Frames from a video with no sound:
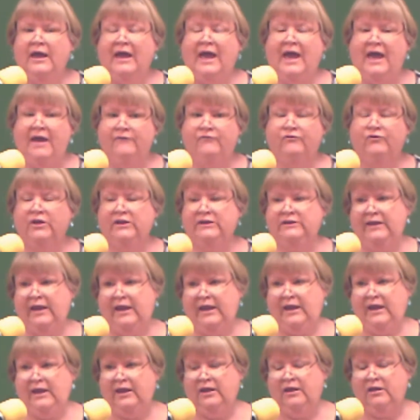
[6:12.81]
every
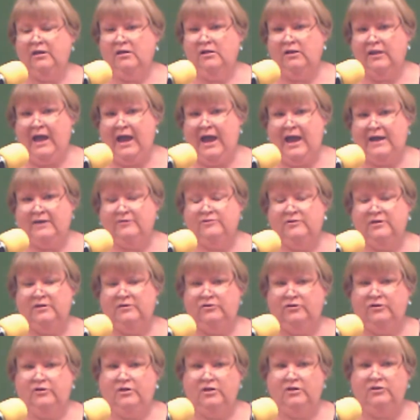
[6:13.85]
day in class
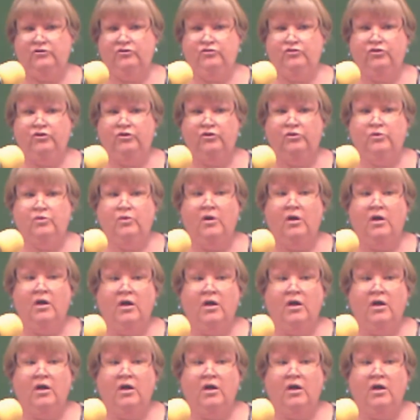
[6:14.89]
until it's due.